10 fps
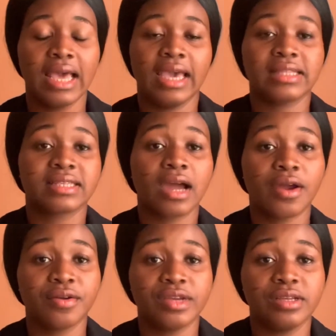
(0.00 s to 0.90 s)
it
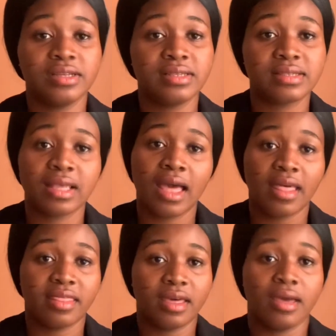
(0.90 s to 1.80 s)
carries
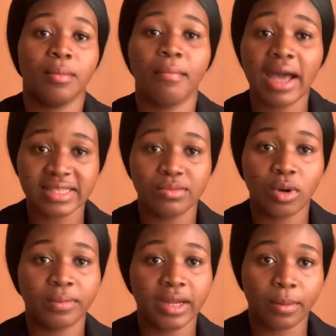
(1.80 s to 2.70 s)
the
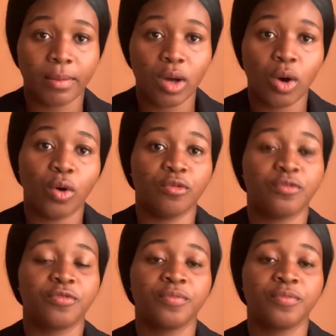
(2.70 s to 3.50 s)
maximum number of